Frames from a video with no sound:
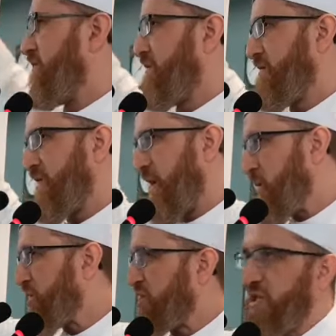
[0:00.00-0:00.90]
of.
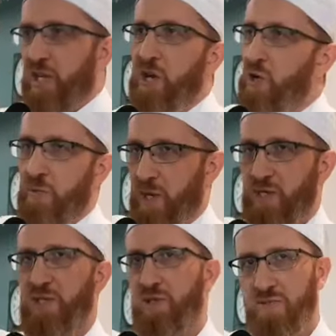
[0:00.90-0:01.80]
And this is the take-home
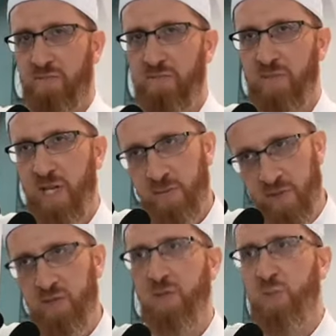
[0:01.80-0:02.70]
message. And I'm
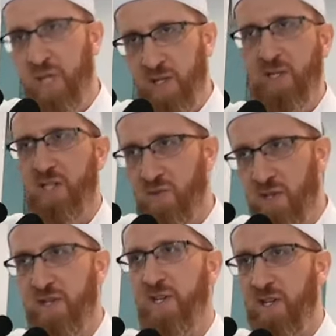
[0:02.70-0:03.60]
going to repeat these
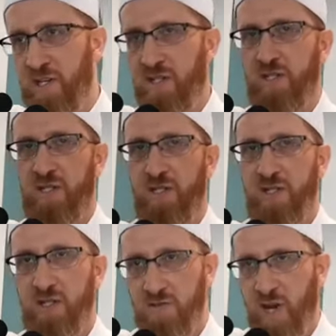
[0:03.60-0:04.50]
three things
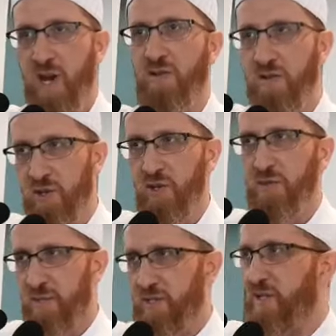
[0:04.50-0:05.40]
throughout the
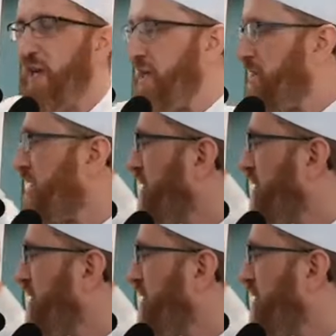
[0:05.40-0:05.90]
khutbah today.